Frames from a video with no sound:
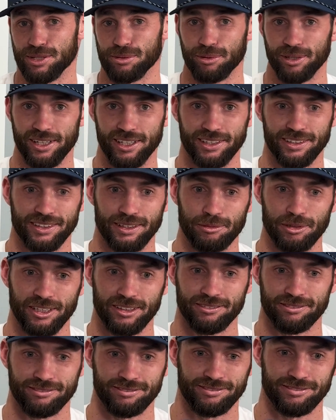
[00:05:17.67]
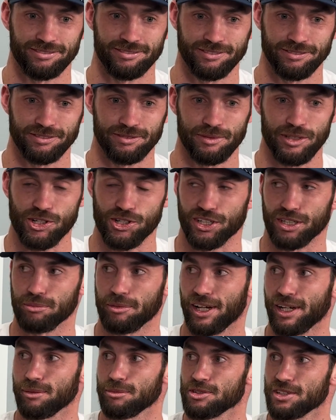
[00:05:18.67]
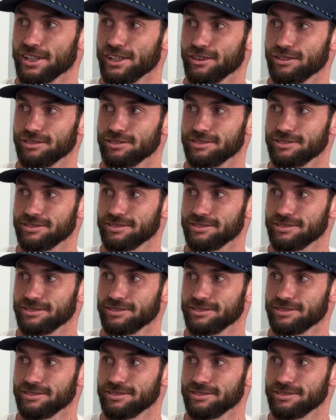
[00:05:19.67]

to play. I mean, Michigan man himself.